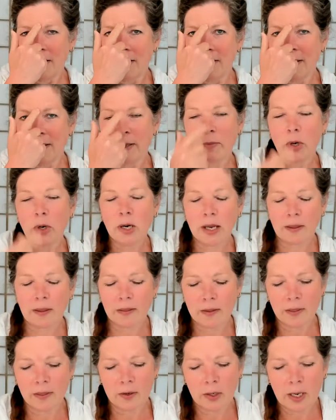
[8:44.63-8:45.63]
mark at the
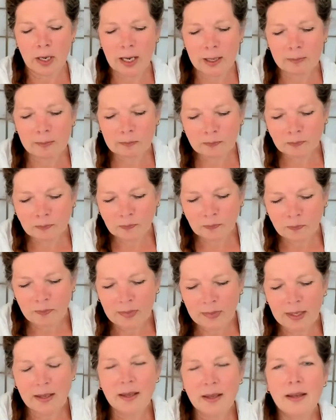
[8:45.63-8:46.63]
third eye.
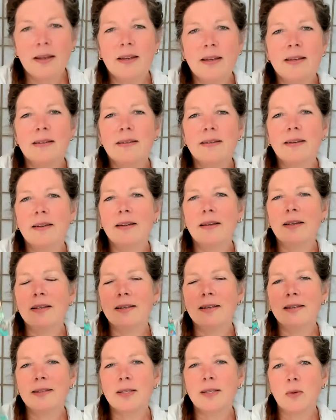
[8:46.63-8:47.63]

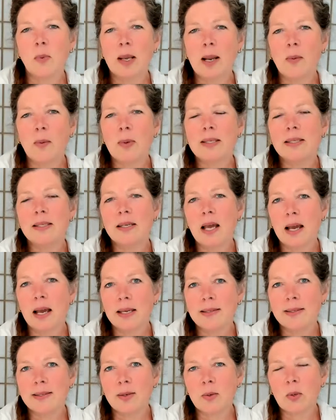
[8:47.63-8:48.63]
So when I was in high
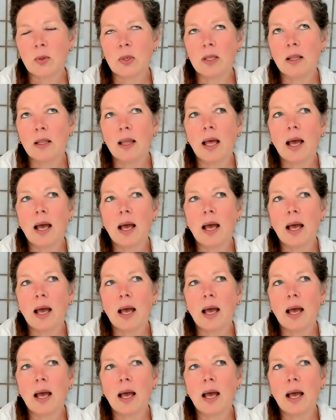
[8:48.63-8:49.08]
school,